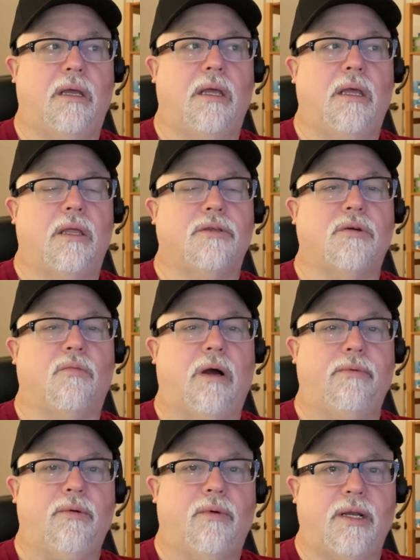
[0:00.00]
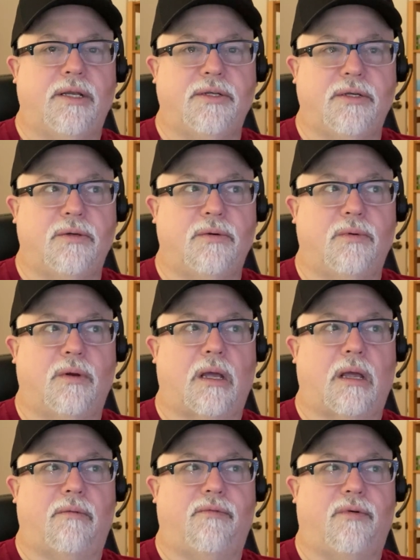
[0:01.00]
So what we want to do
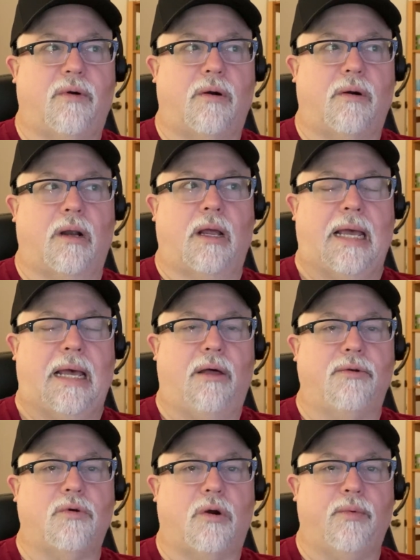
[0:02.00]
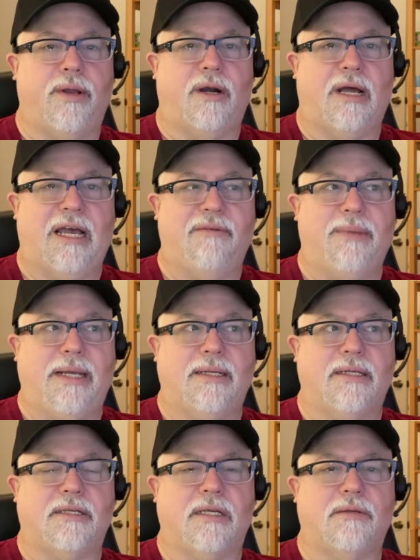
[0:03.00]
for outdoor winter hive
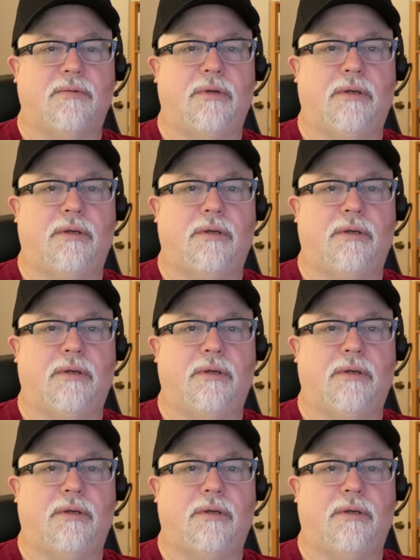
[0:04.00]
maintenance is